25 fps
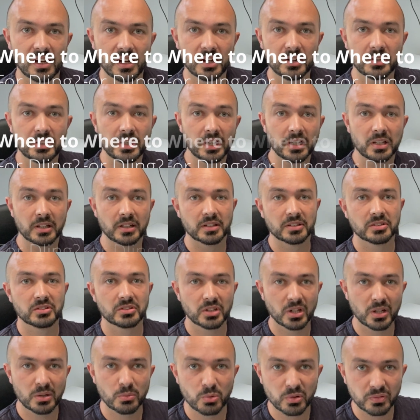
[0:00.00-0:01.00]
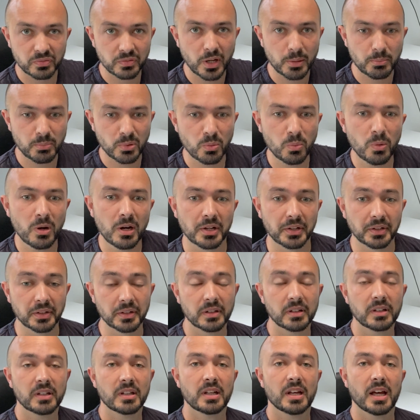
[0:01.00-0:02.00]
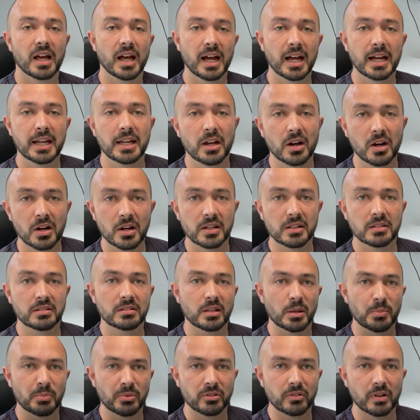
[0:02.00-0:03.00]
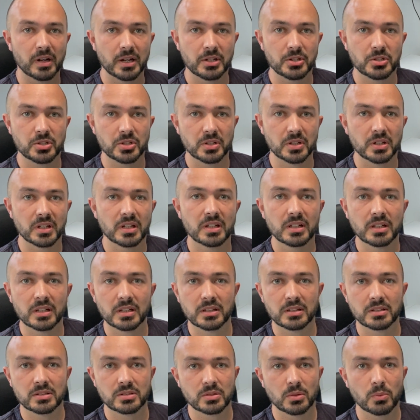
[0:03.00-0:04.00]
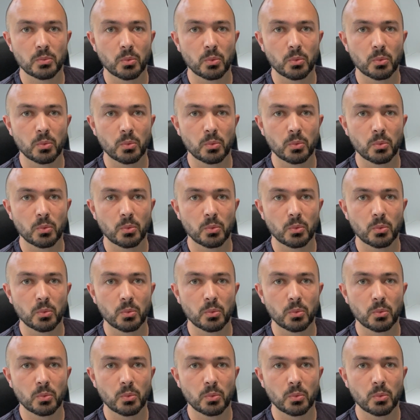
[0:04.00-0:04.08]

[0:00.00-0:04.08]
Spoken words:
Okay, starting with number one. AI separation is